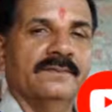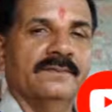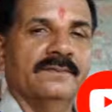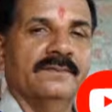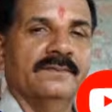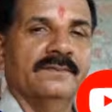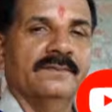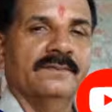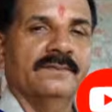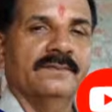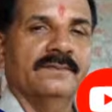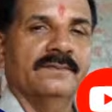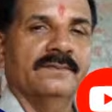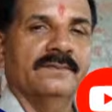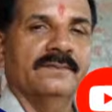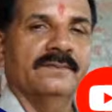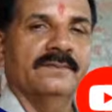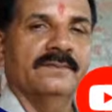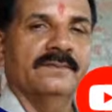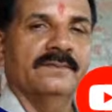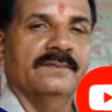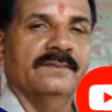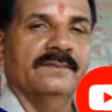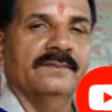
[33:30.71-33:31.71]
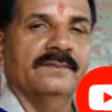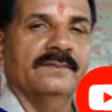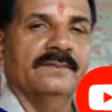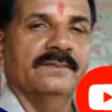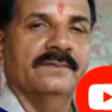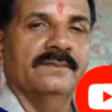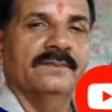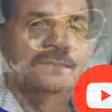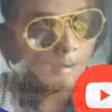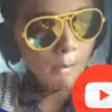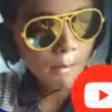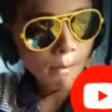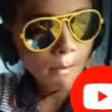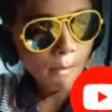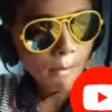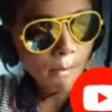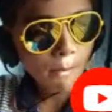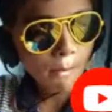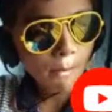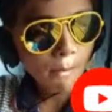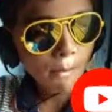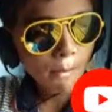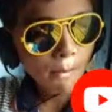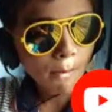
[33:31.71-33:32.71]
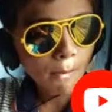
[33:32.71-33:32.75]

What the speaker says: Nothing is said.